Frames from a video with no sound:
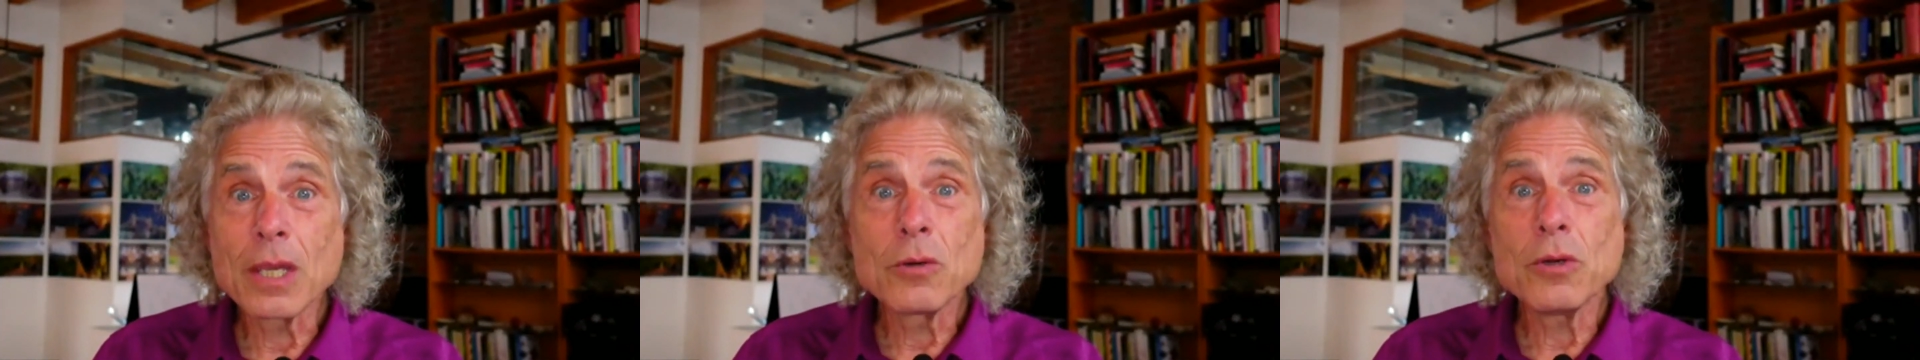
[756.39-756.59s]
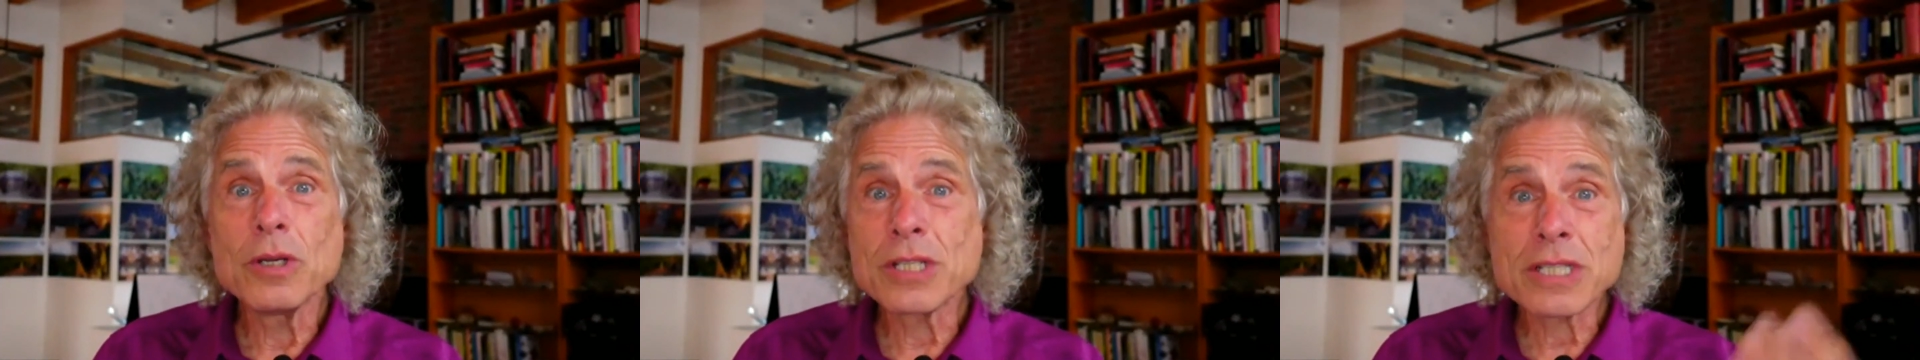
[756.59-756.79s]

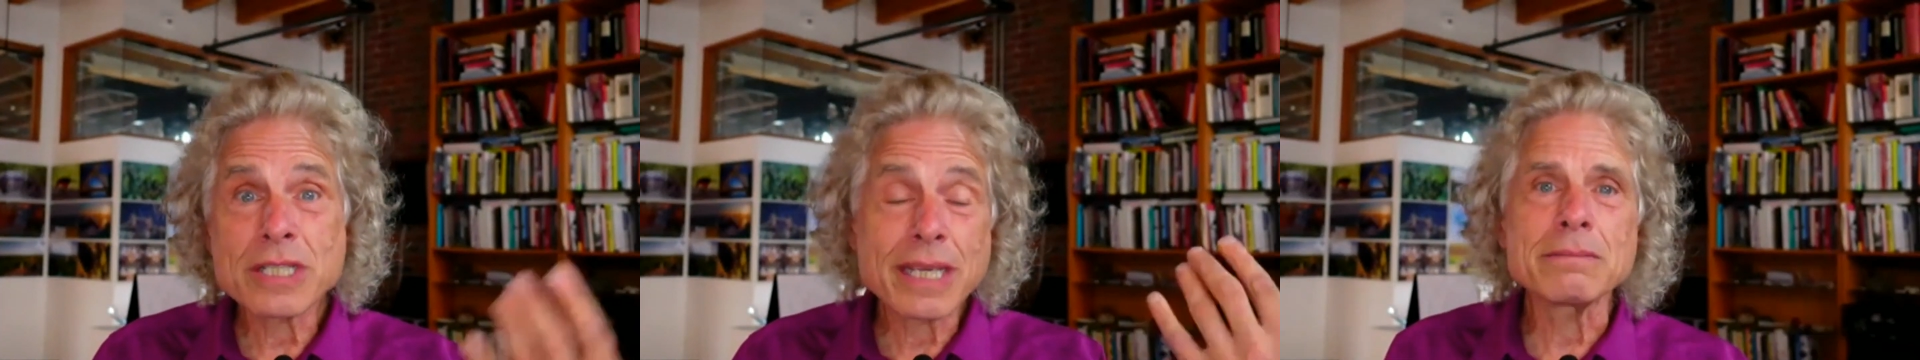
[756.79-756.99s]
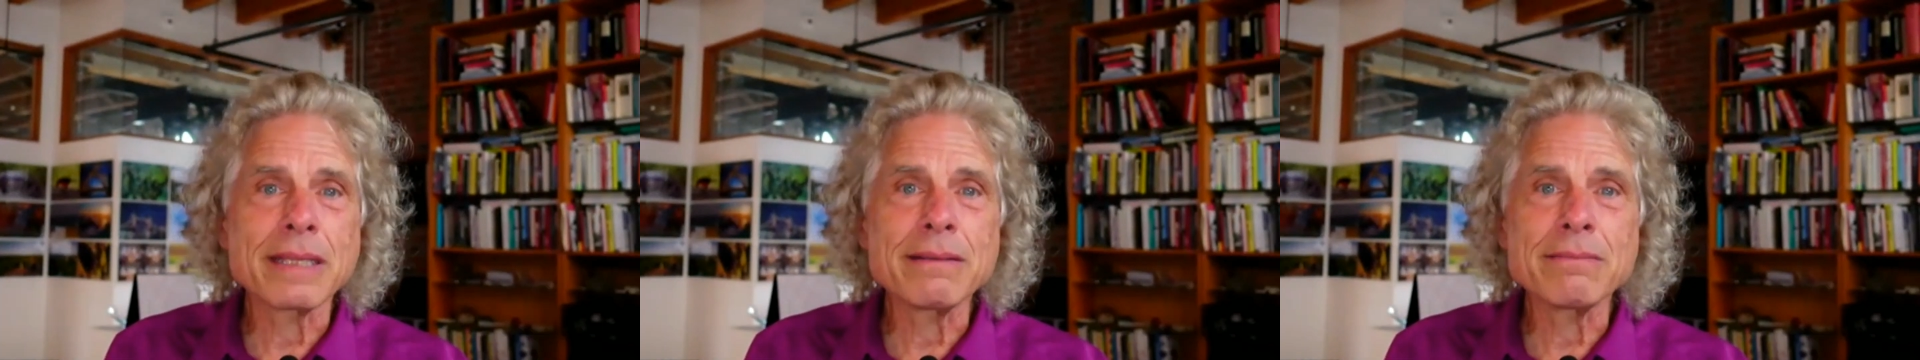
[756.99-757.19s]
We just
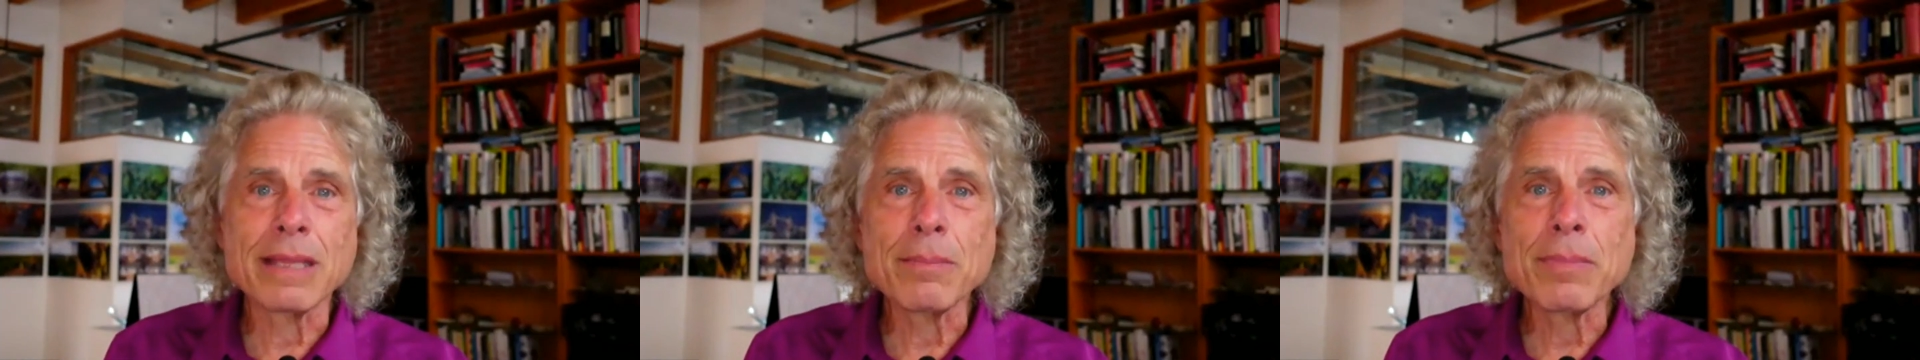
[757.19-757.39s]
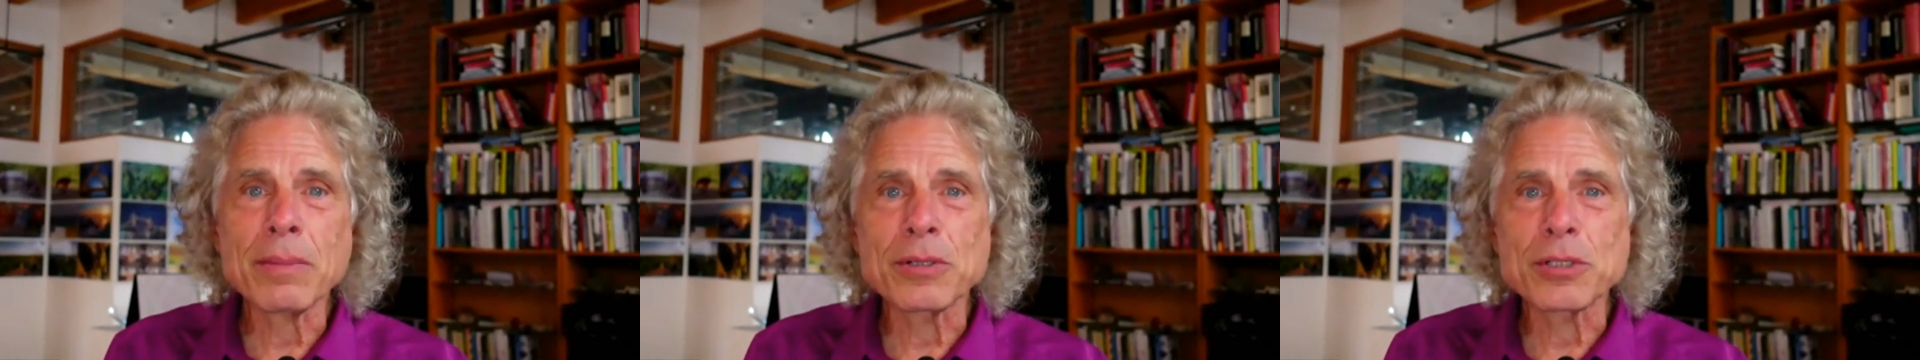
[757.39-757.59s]
say they,
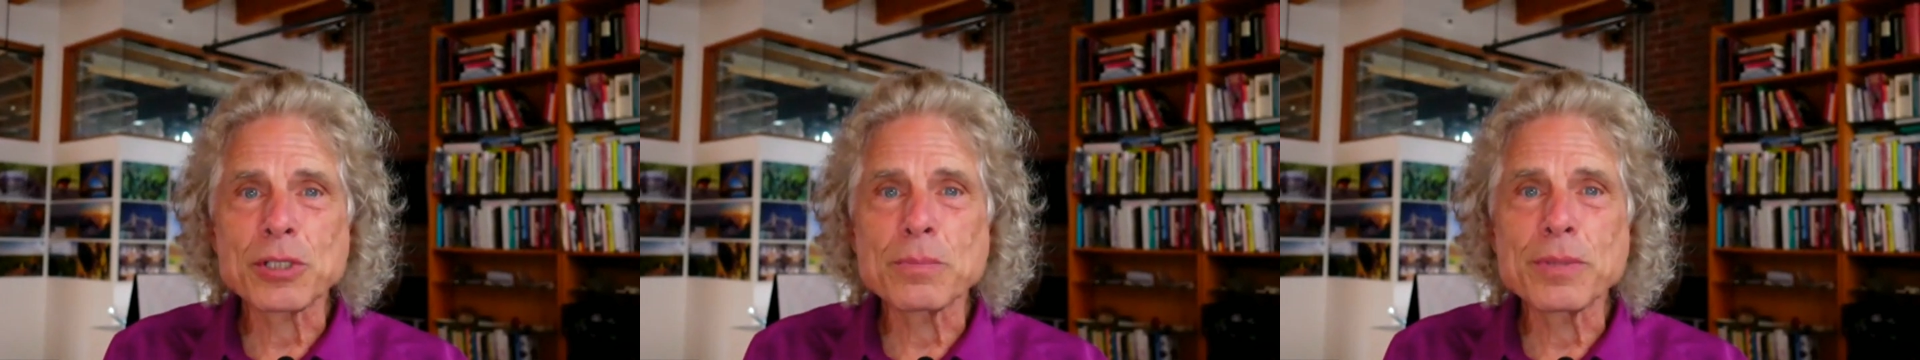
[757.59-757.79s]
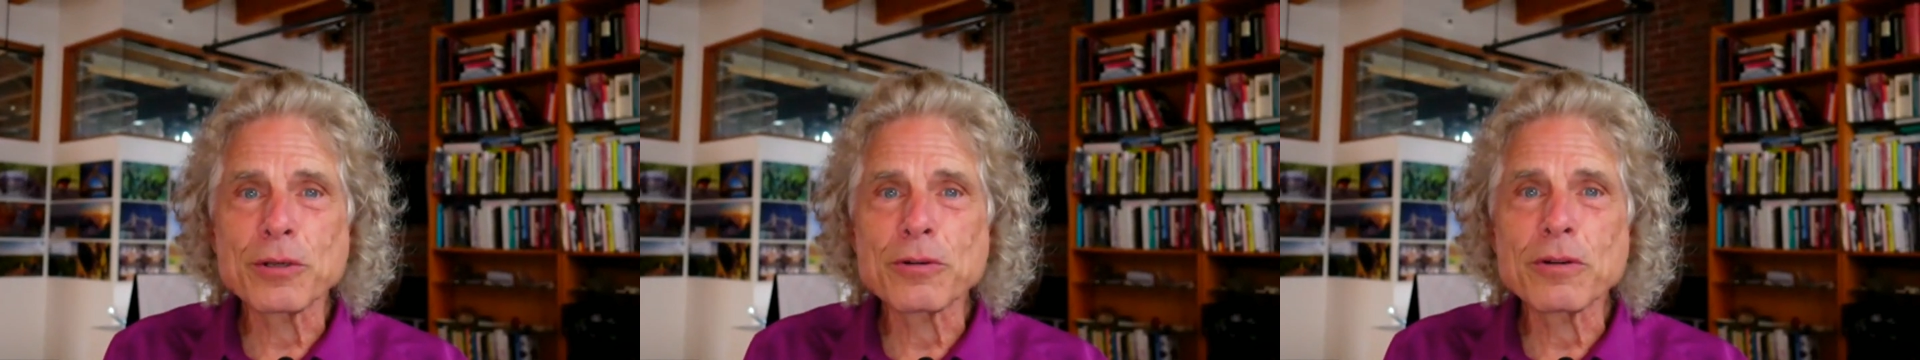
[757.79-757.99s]
they publish in peer